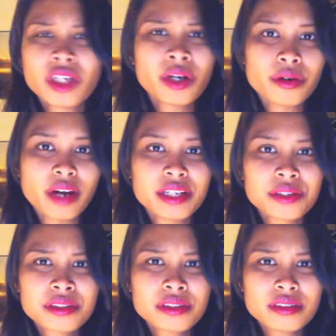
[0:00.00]
no, I
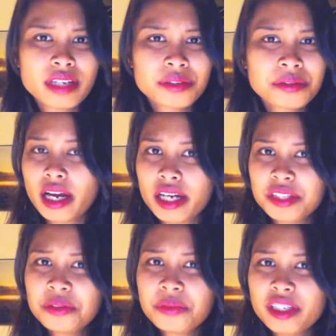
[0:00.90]
don't
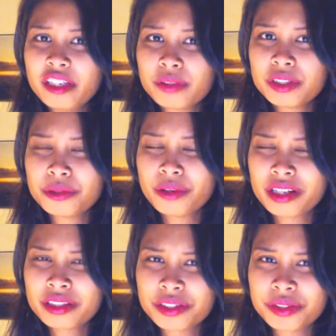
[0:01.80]
really want to
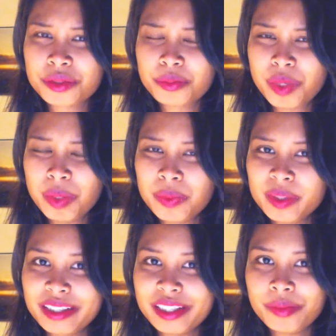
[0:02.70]
answer to
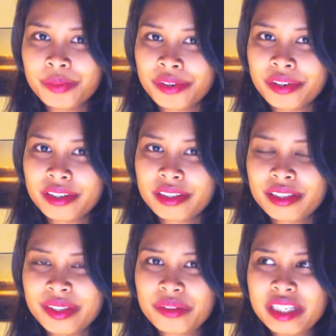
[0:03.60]
people anymore.
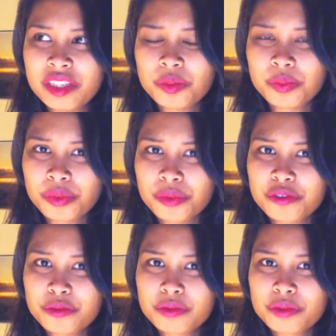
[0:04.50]
I don't need to
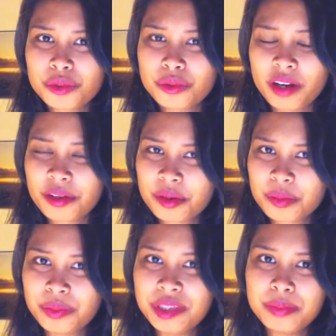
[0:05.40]
prove to
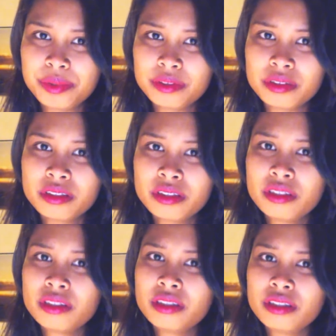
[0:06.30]
other people
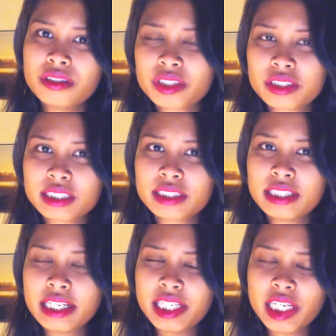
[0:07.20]
because
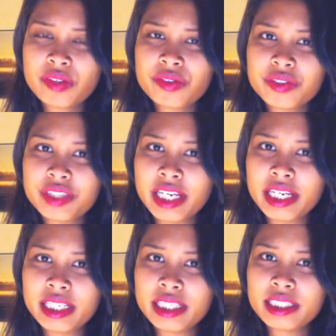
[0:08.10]
at the end of the
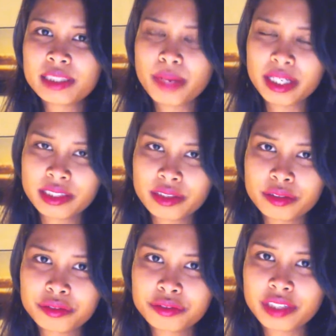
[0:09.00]
day it is
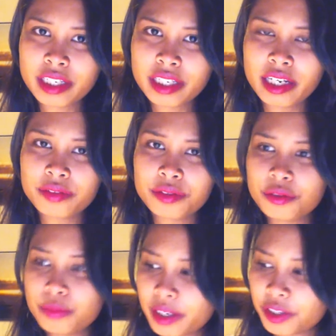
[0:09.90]
myself that I have to
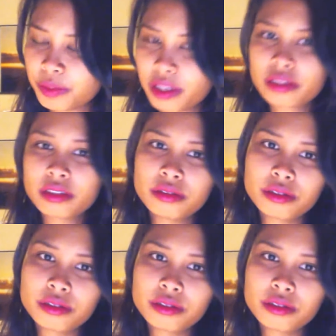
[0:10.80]
do benchmark.